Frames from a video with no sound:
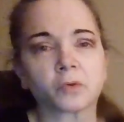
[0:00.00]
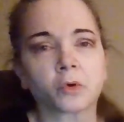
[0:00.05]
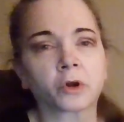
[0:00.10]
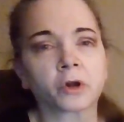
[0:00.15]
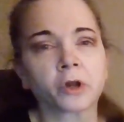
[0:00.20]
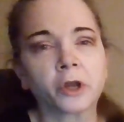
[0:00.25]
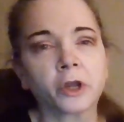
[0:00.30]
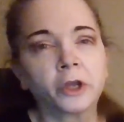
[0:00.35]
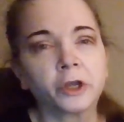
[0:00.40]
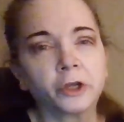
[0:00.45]

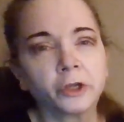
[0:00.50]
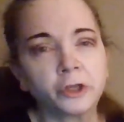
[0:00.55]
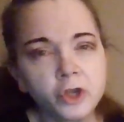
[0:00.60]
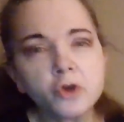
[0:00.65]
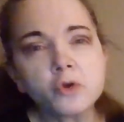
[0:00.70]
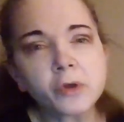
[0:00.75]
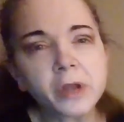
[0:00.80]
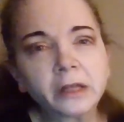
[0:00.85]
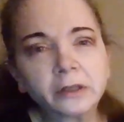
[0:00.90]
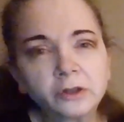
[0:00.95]
or
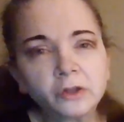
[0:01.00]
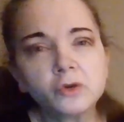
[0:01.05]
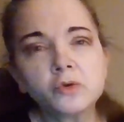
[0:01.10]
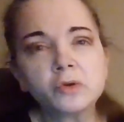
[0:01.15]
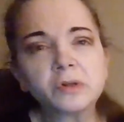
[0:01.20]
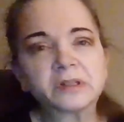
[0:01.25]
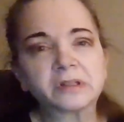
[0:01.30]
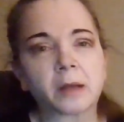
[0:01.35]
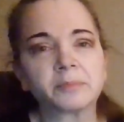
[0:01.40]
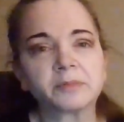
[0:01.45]
you can
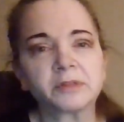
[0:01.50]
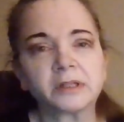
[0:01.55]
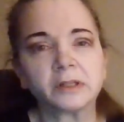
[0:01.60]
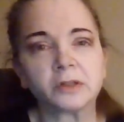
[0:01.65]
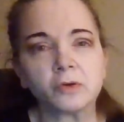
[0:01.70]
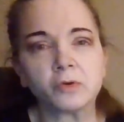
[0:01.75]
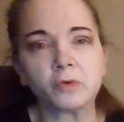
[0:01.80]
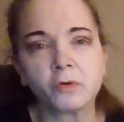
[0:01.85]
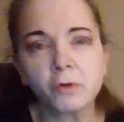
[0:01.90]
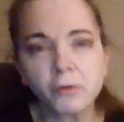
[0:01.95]
lose up
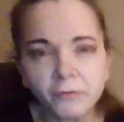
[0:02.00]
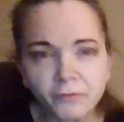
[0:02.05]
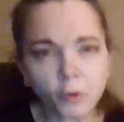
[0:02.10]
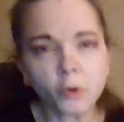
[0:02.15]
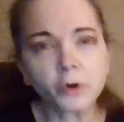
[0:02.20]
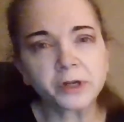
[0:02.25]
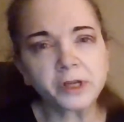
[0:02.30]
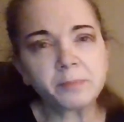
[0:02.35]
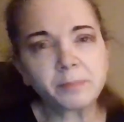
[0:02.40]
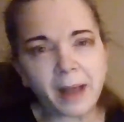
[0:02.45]
to
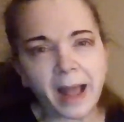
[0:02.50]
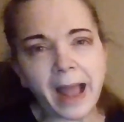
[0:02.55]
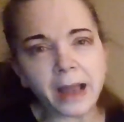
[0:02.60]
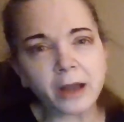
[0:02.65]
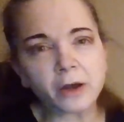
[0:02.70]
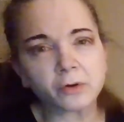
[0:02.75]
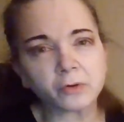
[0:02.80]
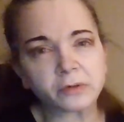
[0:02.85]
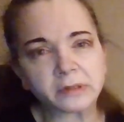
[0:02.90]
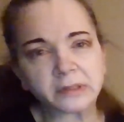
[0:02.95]
40
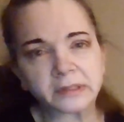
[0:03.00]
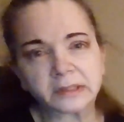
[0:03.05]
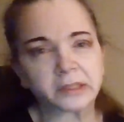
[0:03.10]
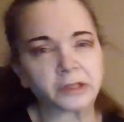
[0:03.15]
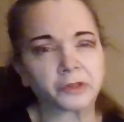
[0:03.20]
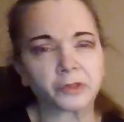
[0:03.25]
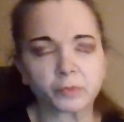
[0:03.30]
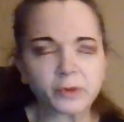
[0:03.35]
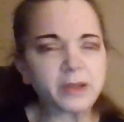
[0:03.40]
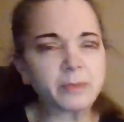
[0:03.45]
pounds
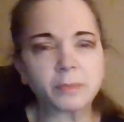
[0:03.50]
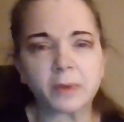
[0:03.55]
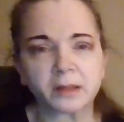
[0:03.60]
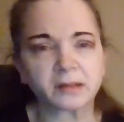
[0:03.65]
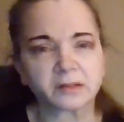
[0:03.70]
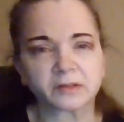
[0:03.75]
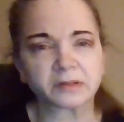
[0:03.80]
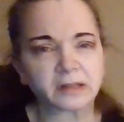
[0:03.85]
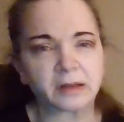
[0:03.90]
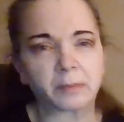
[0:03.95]
in 3
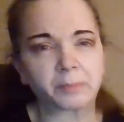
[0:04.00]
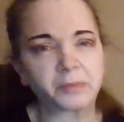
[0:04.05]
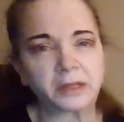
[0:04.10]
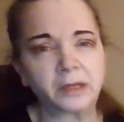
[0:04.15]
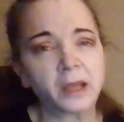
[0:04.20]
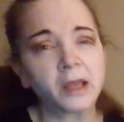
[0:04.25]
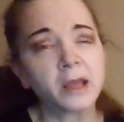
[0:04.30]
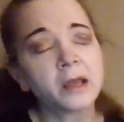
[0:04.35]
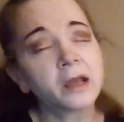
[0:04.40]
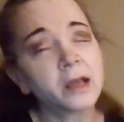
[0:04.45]
months or
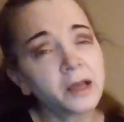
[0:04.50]
something.